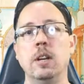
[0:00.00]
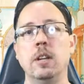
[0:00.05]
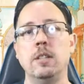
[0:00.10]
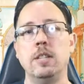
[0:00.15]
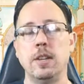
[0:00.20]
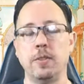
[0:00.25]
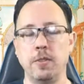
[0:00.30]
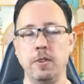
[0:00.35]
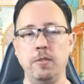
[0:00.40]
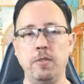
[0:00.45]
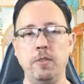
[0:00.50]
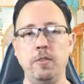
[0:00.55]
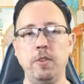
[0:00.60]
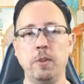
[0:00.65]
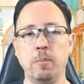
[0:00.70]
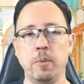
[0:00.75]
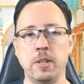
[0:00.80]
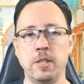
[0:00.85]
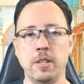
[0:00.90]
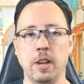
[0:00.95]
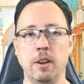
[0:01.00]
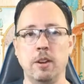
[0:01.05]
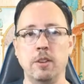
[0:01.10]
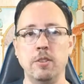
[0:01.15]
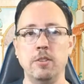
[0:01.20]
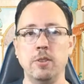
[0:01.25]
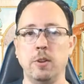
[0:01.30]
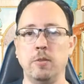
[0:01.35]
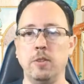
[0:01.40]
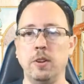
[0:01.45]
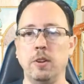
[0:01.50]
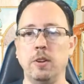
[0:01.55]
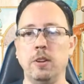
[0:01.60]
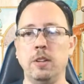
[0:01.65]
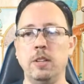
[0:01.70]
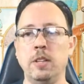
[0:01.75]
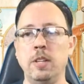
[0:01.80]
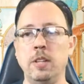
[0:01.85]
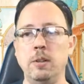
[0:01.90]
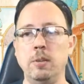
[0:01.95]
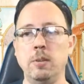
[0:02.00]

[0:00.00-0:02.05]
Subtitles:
different fulfillment centers. So if you're in the